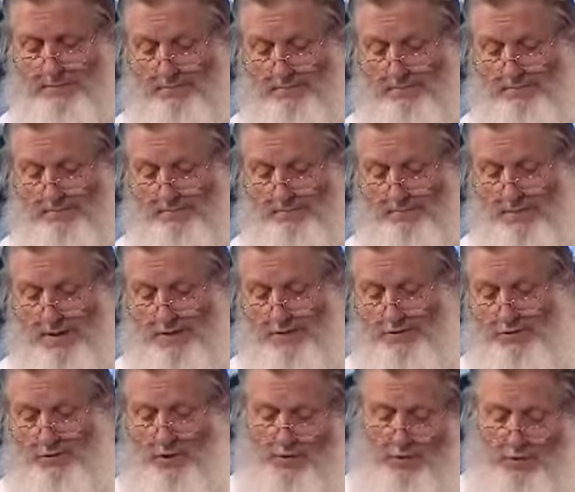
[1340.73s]
So I went to the
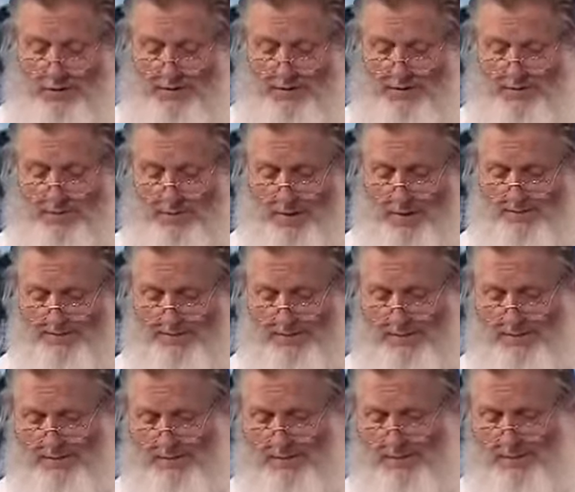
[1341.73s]
Prophet
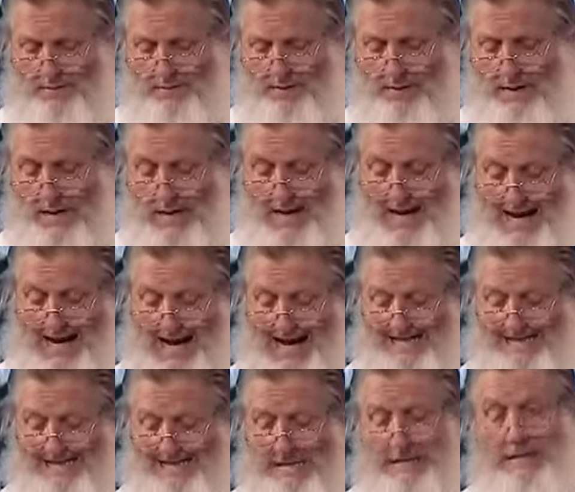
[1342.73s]
and I asked, can I
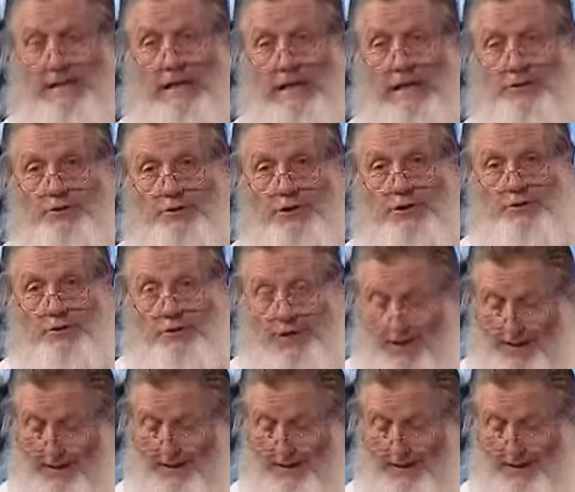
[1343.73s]
treat her kindly?